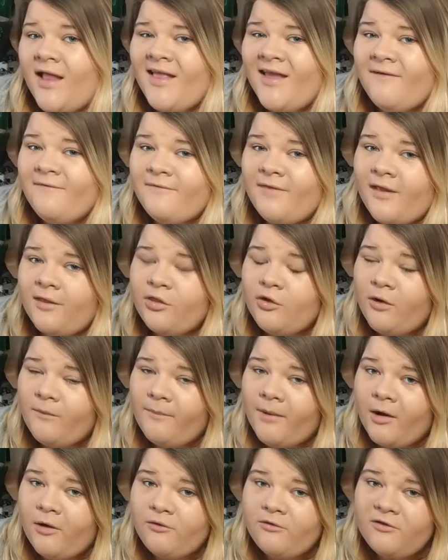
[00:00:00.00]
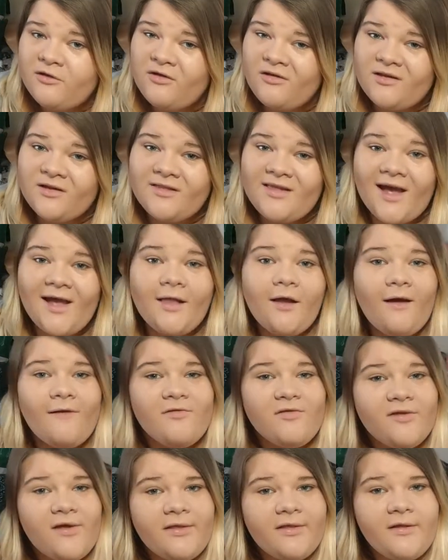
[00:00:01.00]
And if they're not posted on the day that
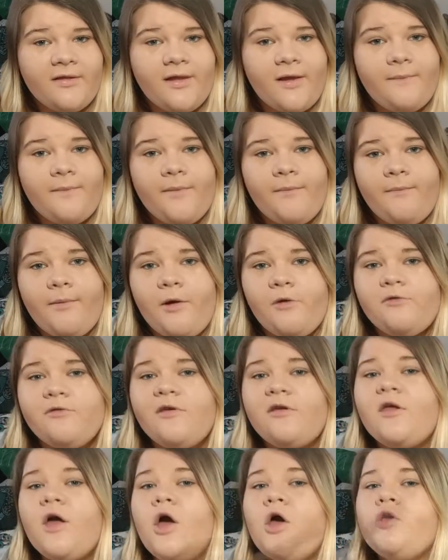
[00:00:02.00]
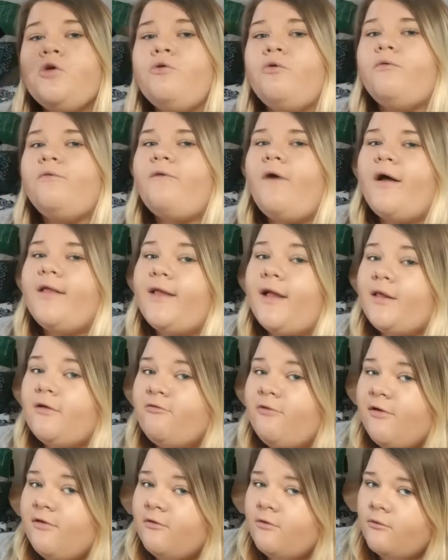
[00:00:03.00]
I've said that they've been posted, you'll find out
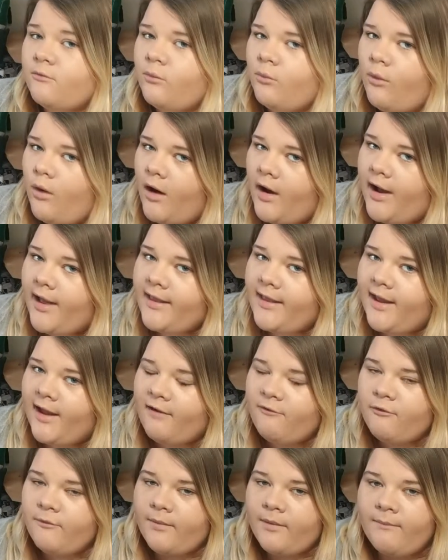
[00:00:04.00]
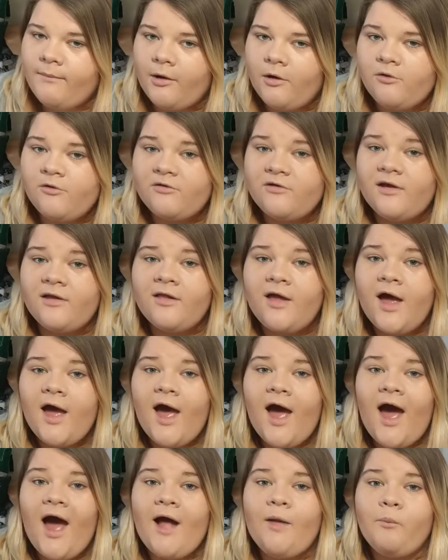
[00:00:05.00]
the reasons why they haven't been posted
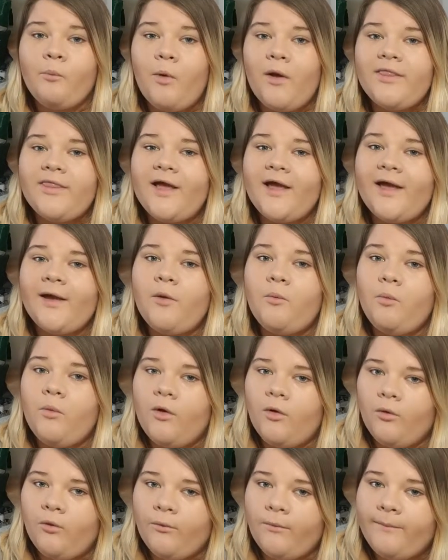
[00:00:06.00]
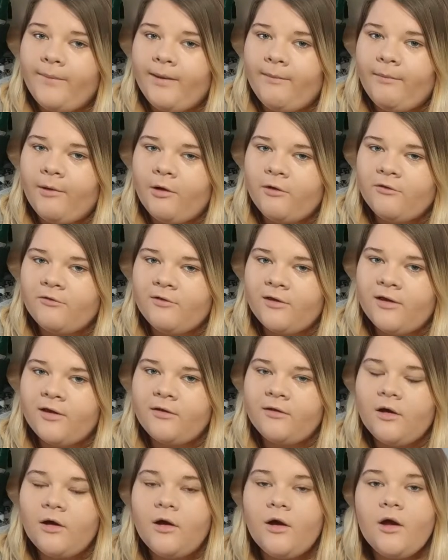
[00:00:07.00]
and when they will be
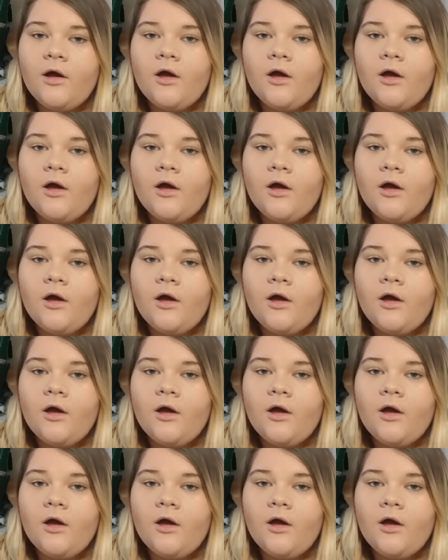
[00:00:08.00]
posted.